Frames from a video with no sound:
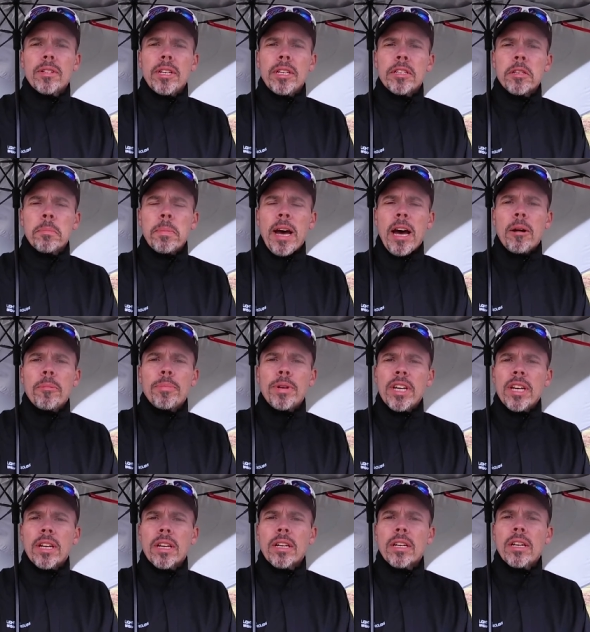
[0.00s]
it's about
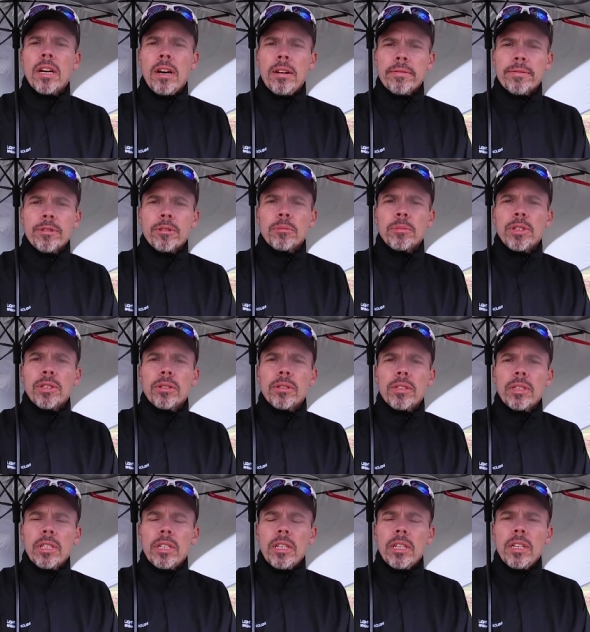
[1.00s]
being comfortable.
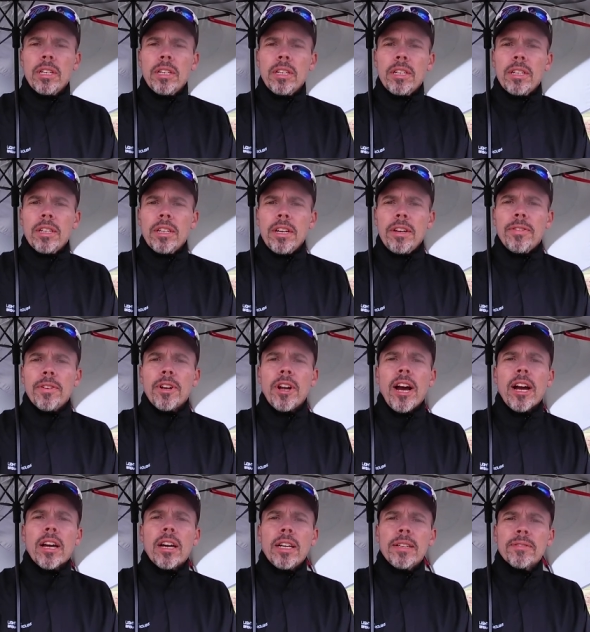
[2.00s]
If you're
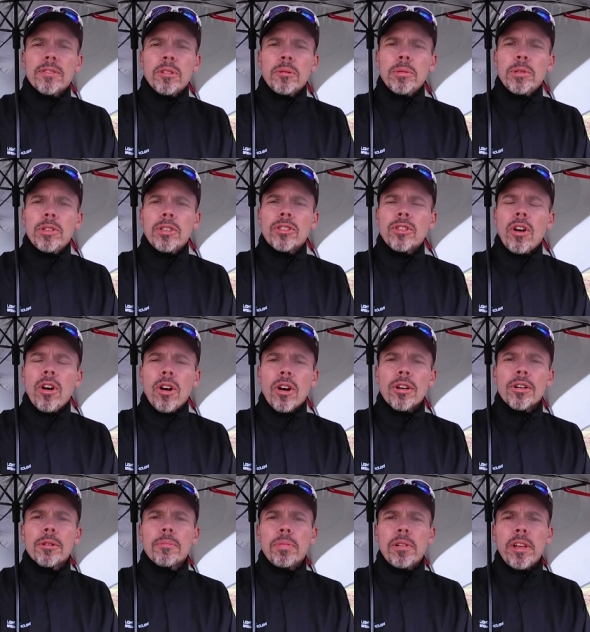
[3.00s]
not comfortable, it's
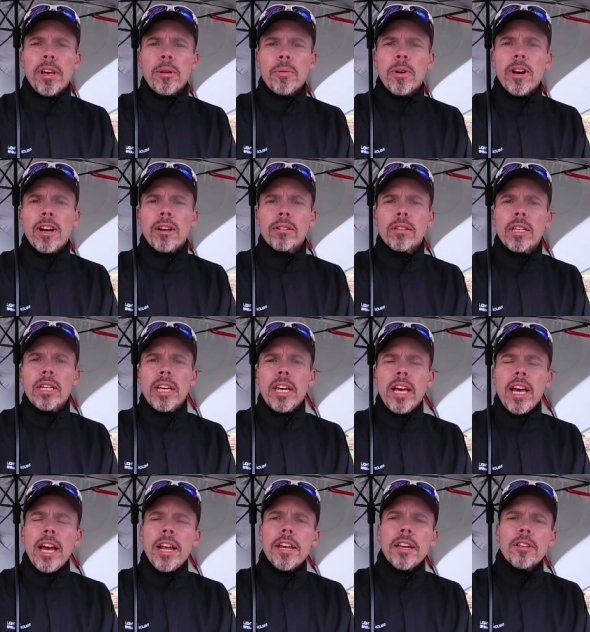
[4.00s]
hard to play well.
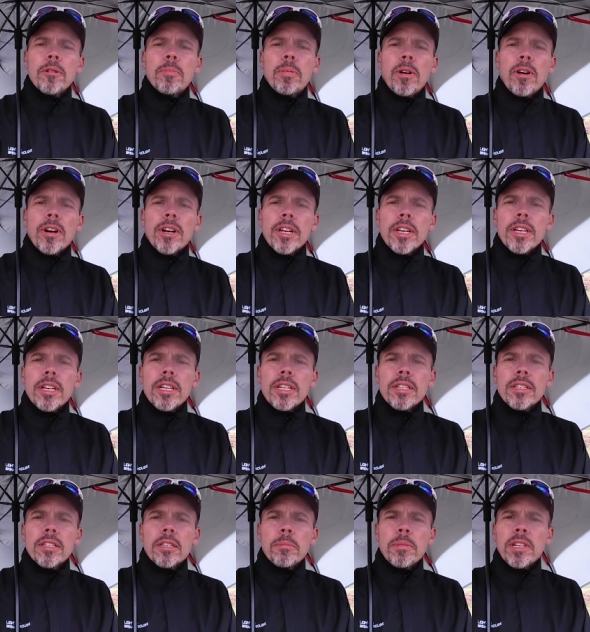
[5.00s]
And the other part
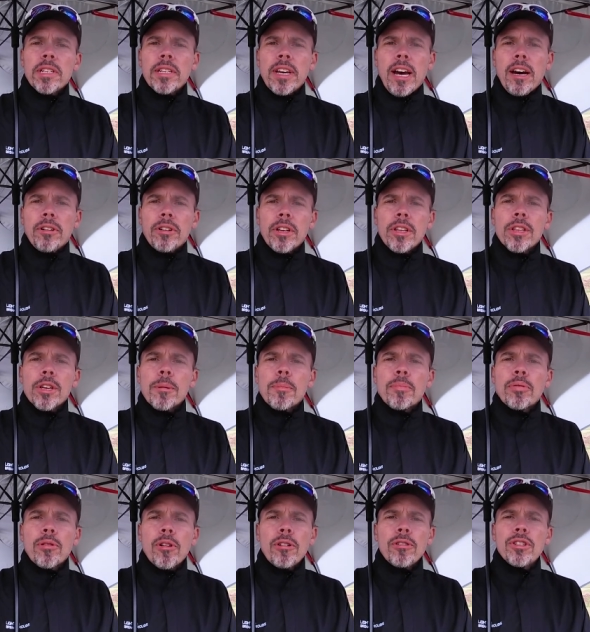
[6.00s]
is the mentality, the
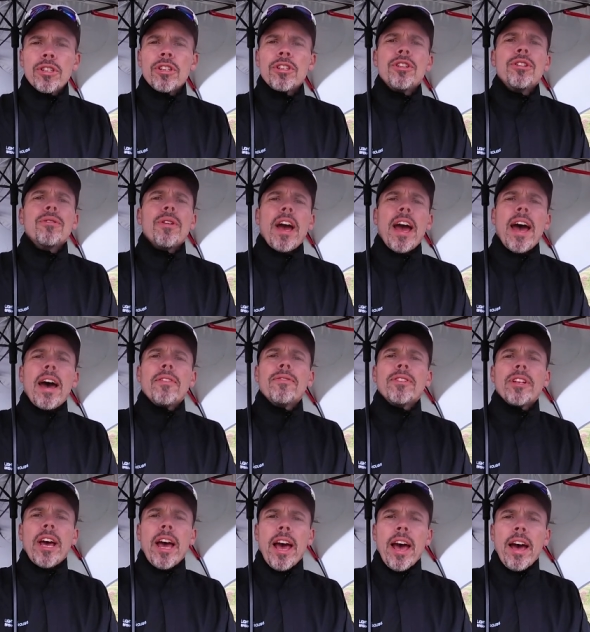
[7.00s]
approach that you
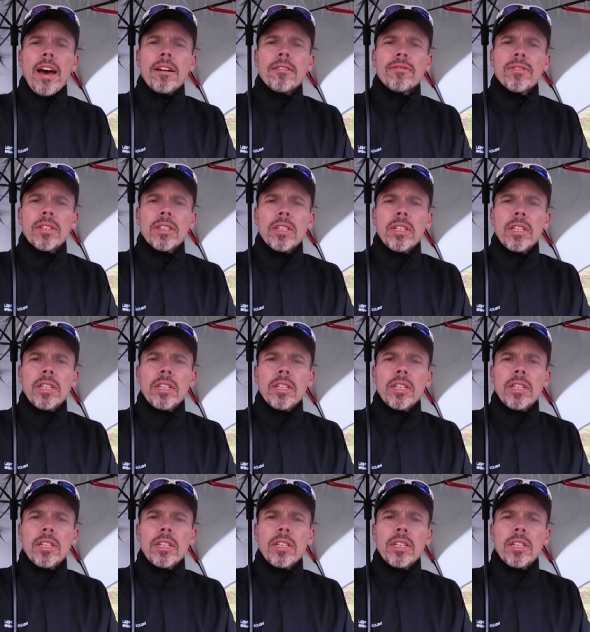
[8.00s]
have to have.